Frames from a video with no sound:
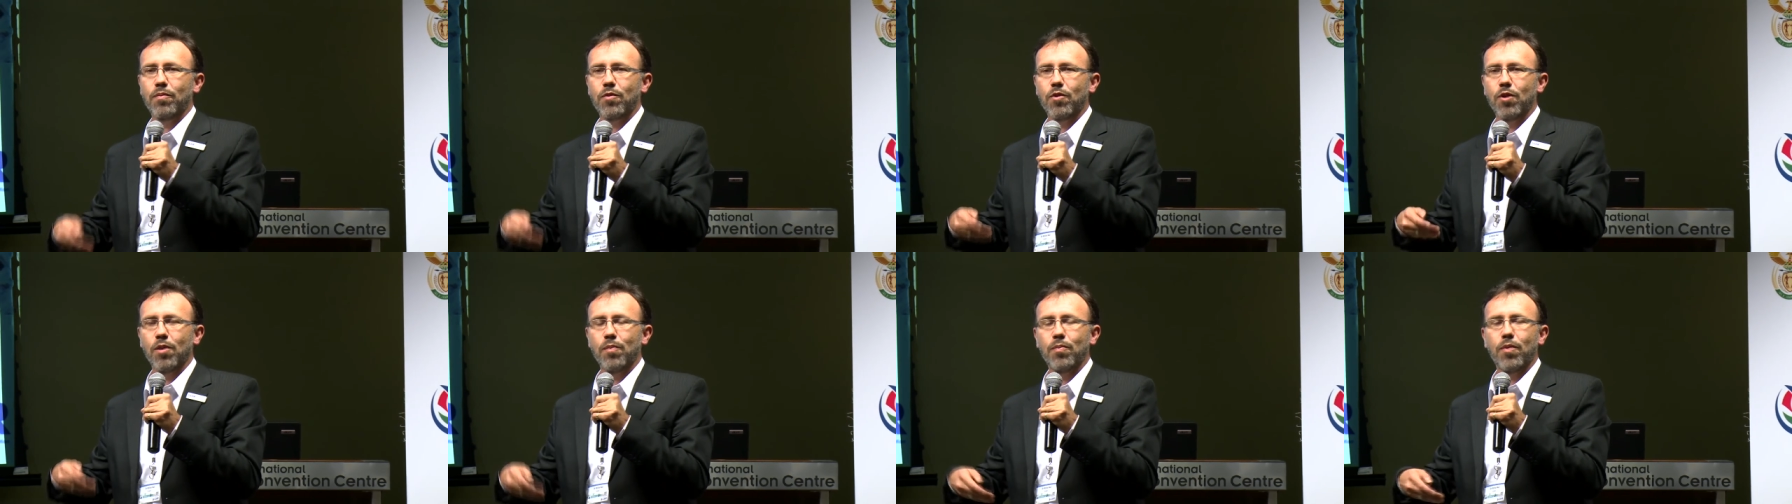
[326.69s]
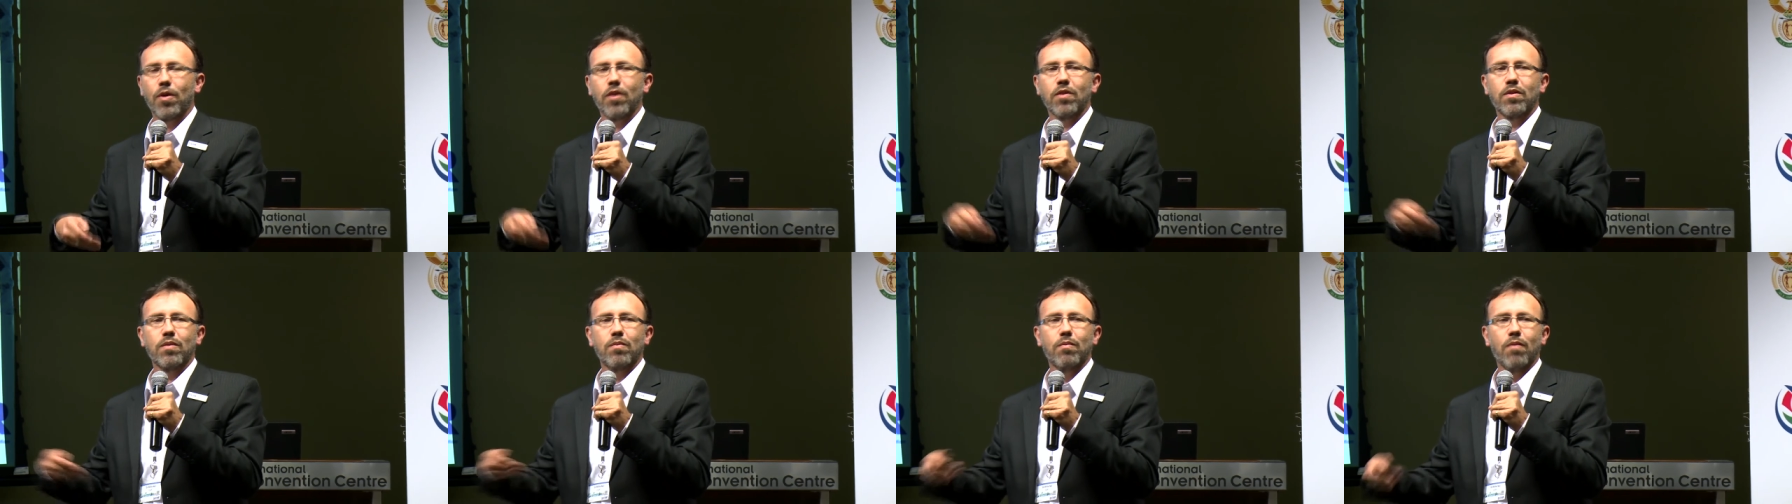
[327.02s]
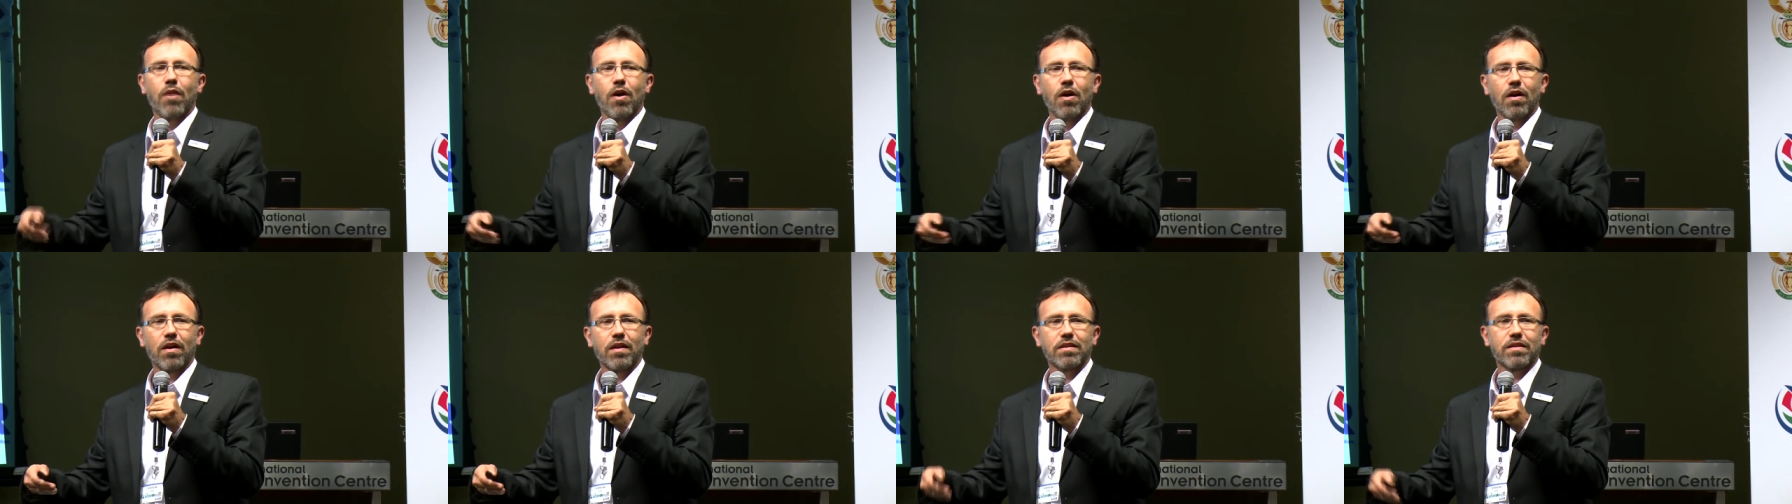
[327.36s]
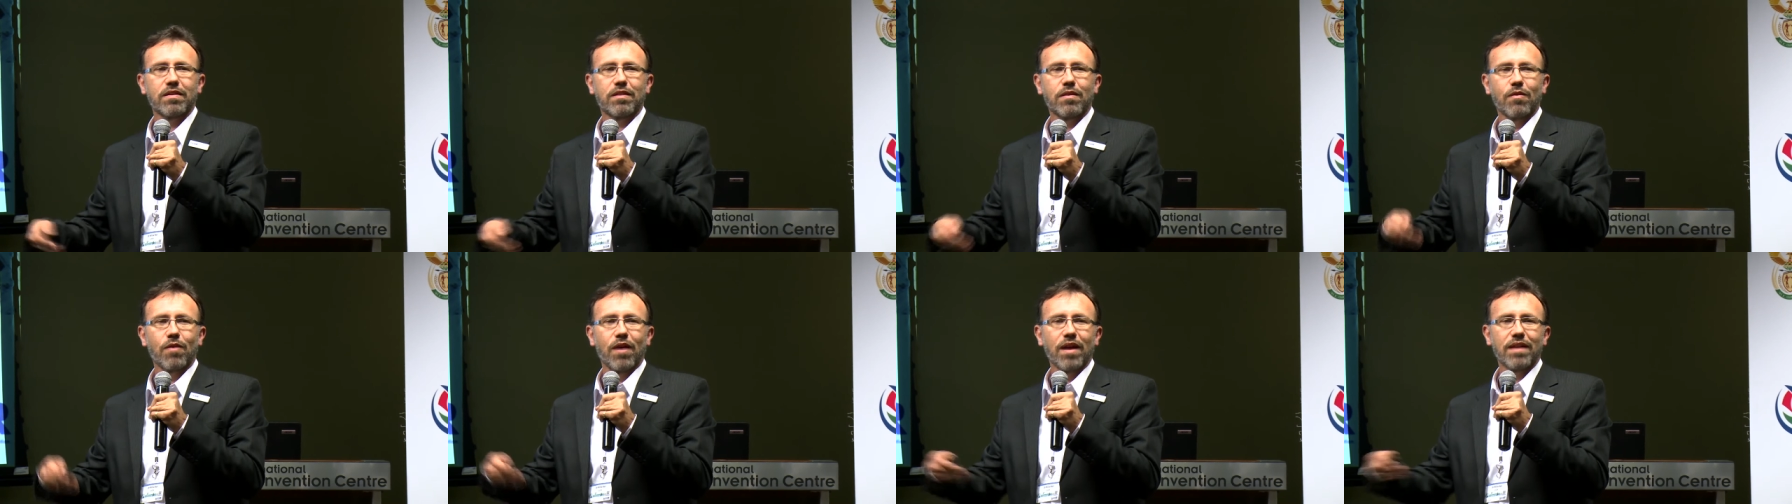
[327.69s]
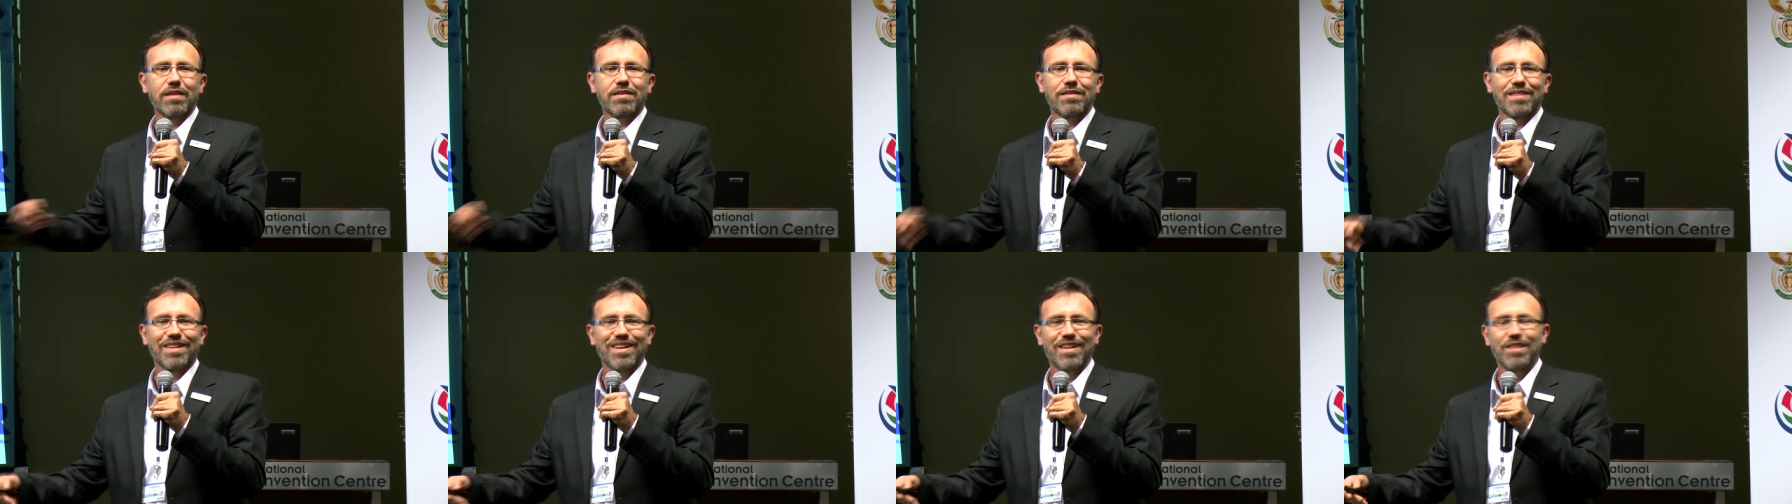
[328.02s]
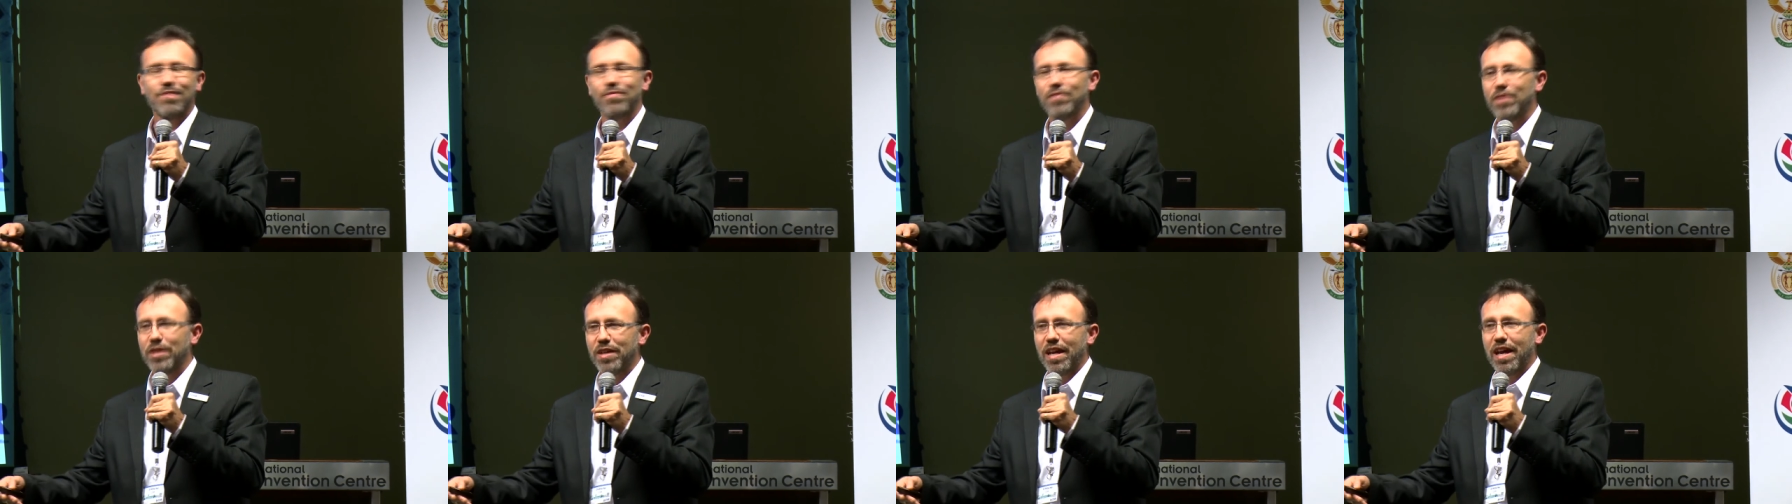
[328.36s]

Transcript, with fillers: crop on the market at the right time